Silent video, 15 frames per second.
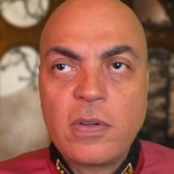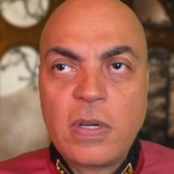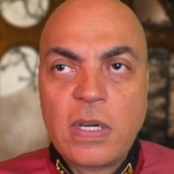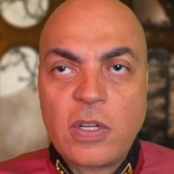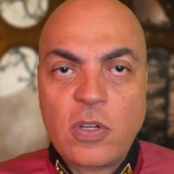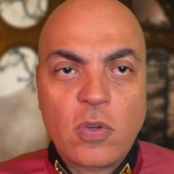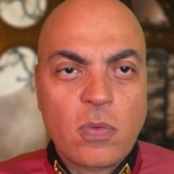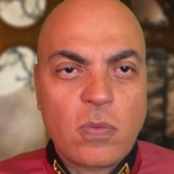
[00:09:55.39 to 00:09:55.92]
I
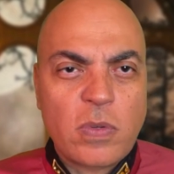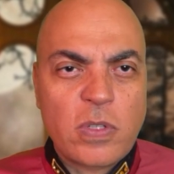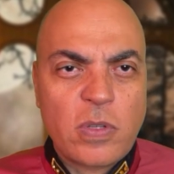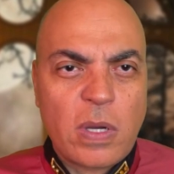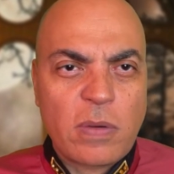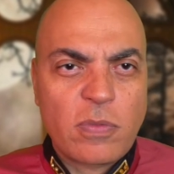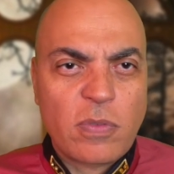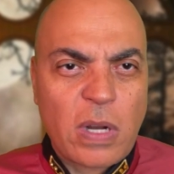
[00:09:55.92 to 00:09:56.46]
don't know, what do
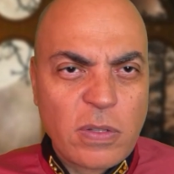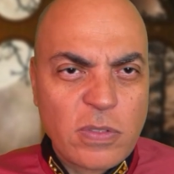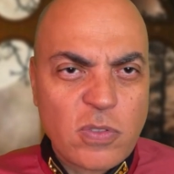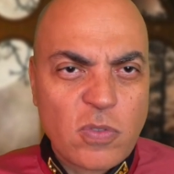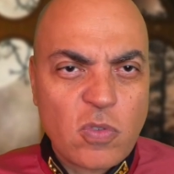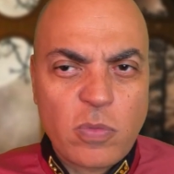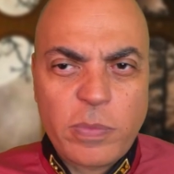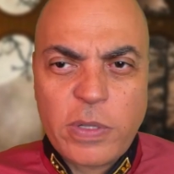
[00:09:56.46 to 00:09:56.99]
you have, ground
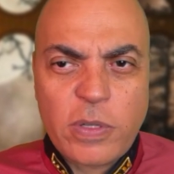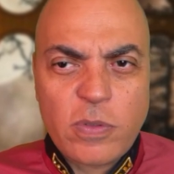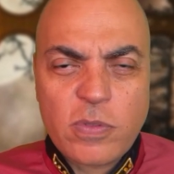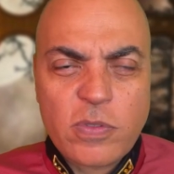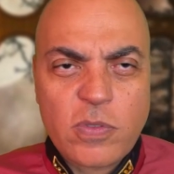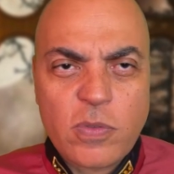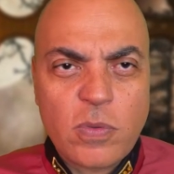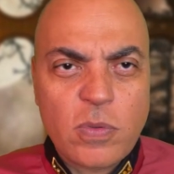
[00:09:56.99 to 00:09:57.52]
school, middle
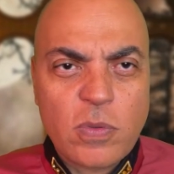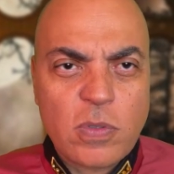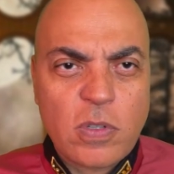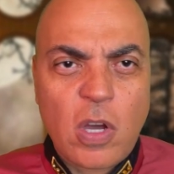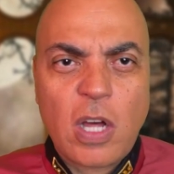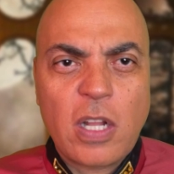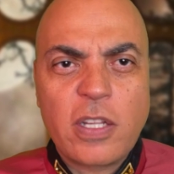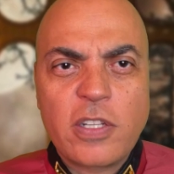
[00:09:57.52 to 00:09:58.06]
school,
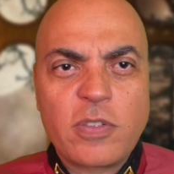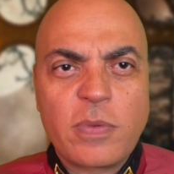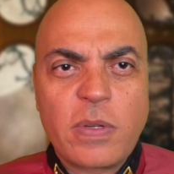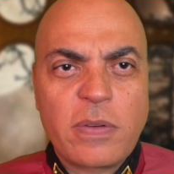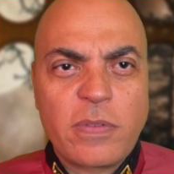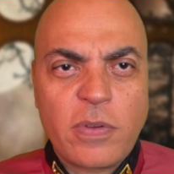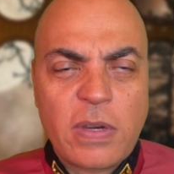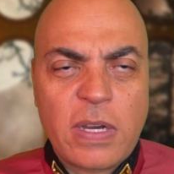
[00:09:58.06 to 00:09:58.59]
college, and
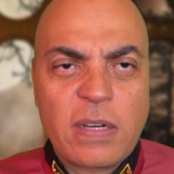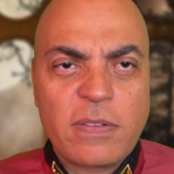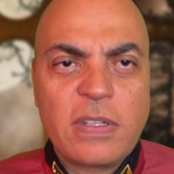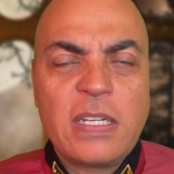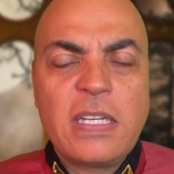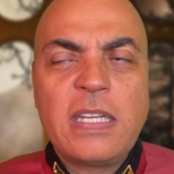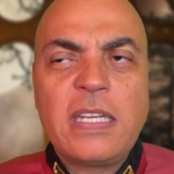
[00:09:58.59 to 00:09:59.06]
whatever you have,